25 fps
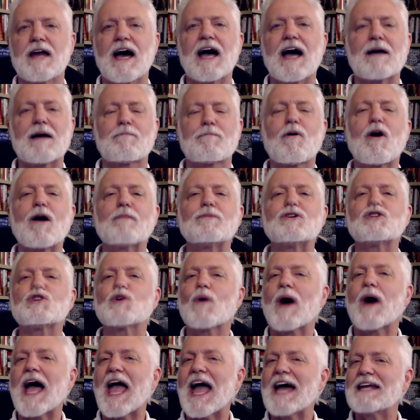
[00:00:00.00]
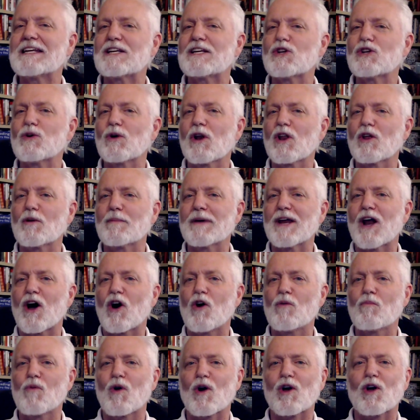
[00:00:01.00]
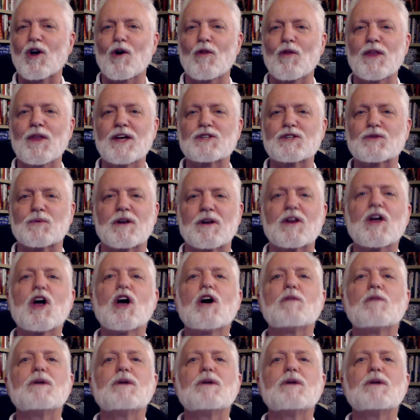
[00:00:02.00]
I promise you, I had to do a little bit of homework on this one,